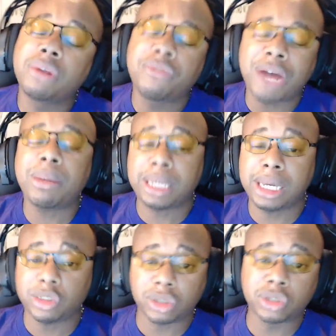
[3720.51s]
The vibe I get
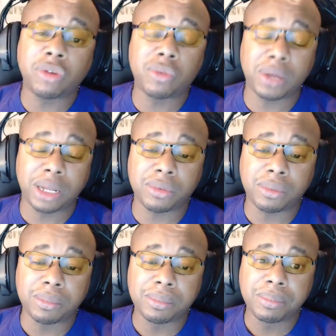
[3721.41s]
is on a software level.
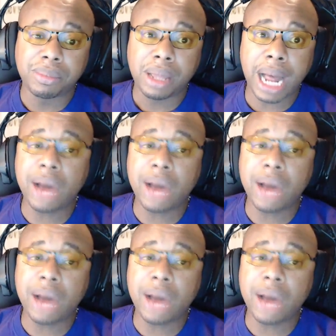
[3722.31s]
I